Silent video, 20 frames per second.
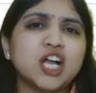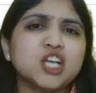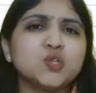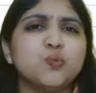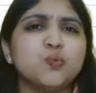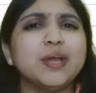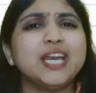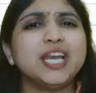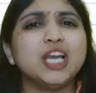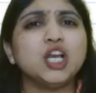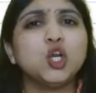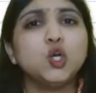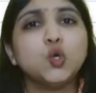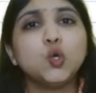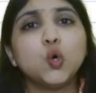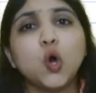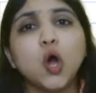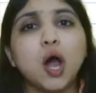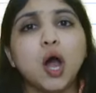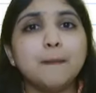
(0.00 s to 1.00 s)
a very
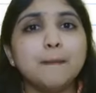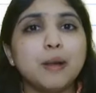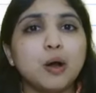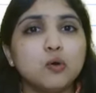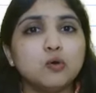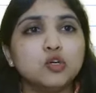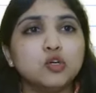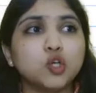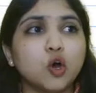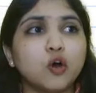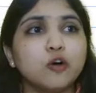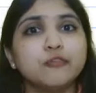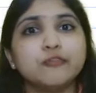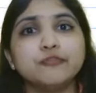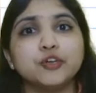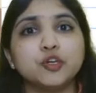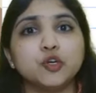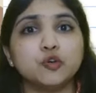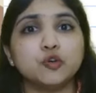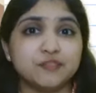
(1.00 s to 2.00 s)
low amount of
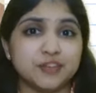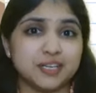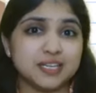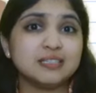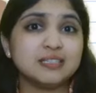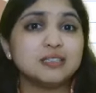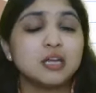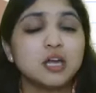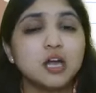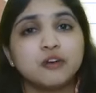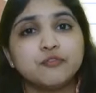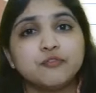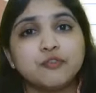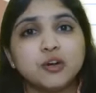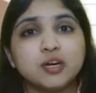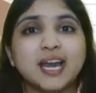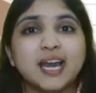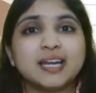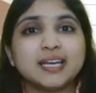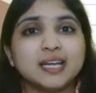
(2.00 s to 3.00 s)
fees
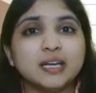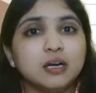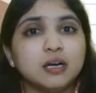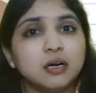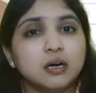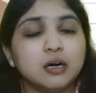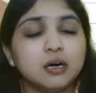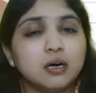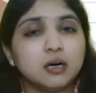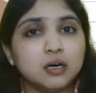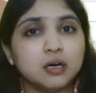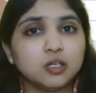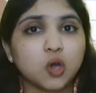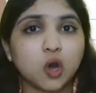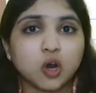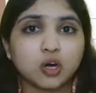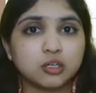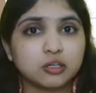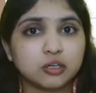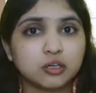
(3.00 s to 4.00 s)
for getting
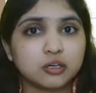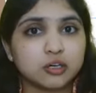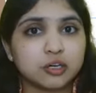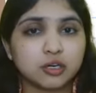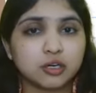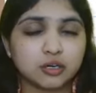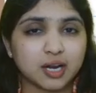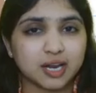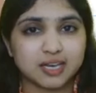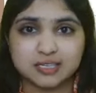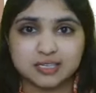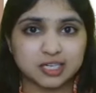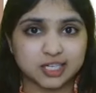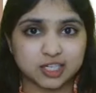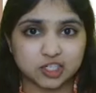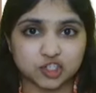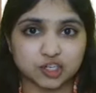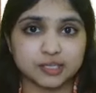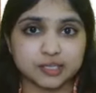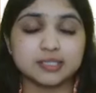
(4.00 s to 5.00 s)
doctor
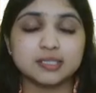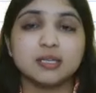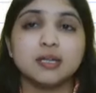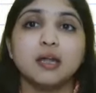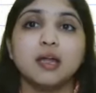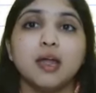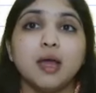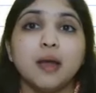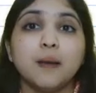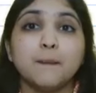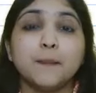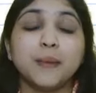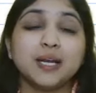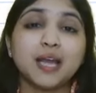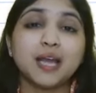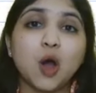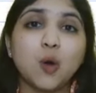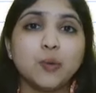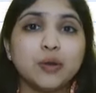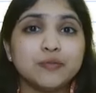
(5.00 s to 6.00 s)
consultations. But
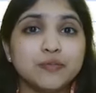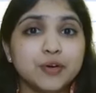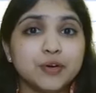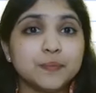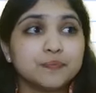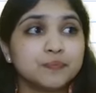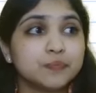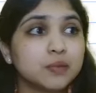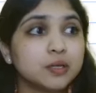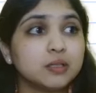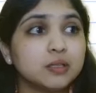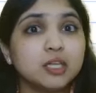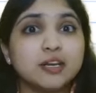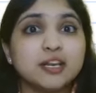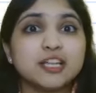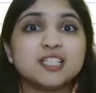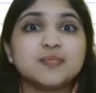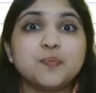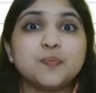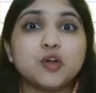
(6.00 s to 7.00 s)
however, the
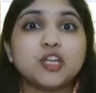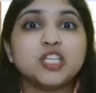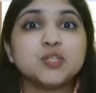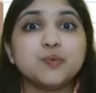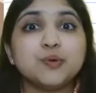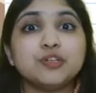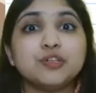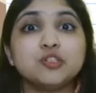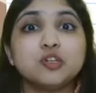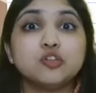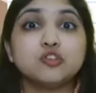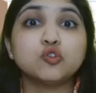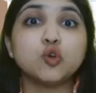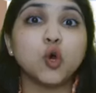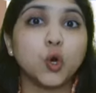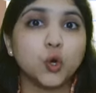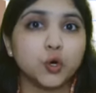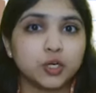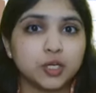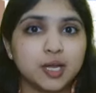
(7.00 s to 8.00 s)
response was so
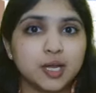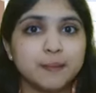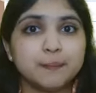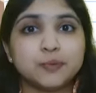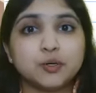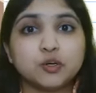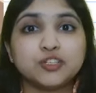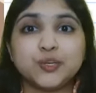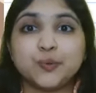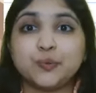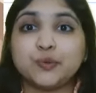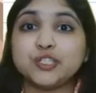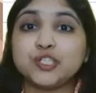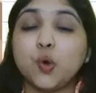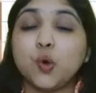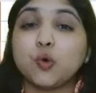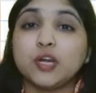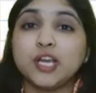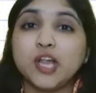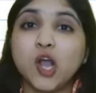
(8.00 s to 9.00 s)
good because it was the
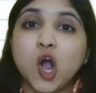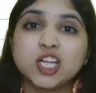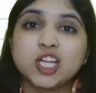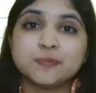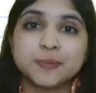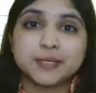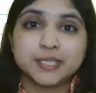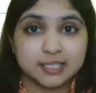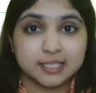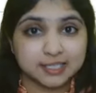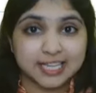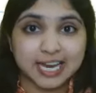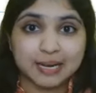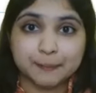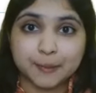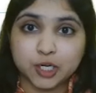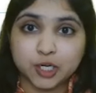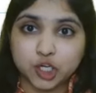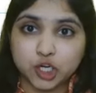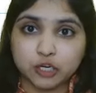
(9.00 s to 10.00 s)
only hospital in that
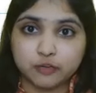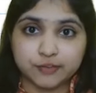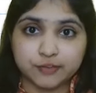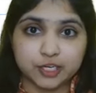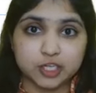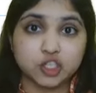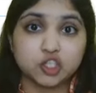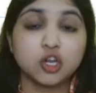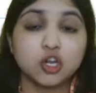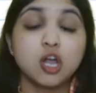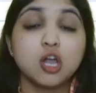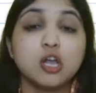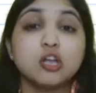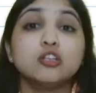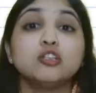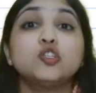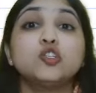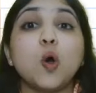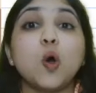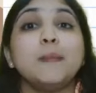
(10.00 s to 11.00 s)
particular village.
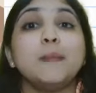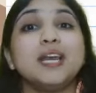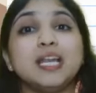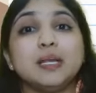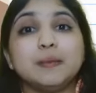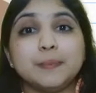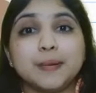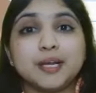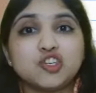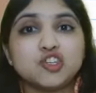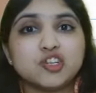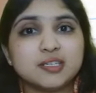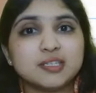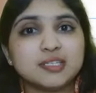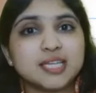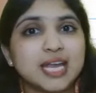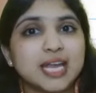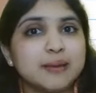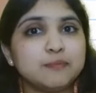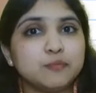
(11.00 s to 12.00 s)
So many
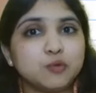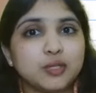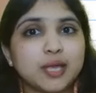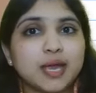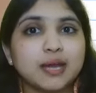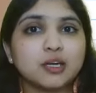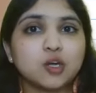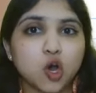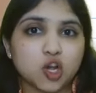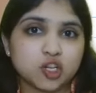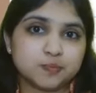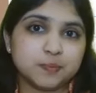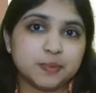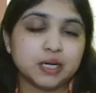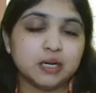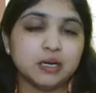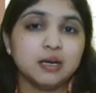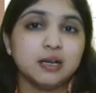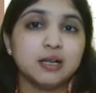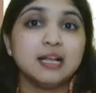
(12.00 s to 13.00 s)
patients came to that
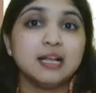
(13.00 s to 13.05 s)
hospital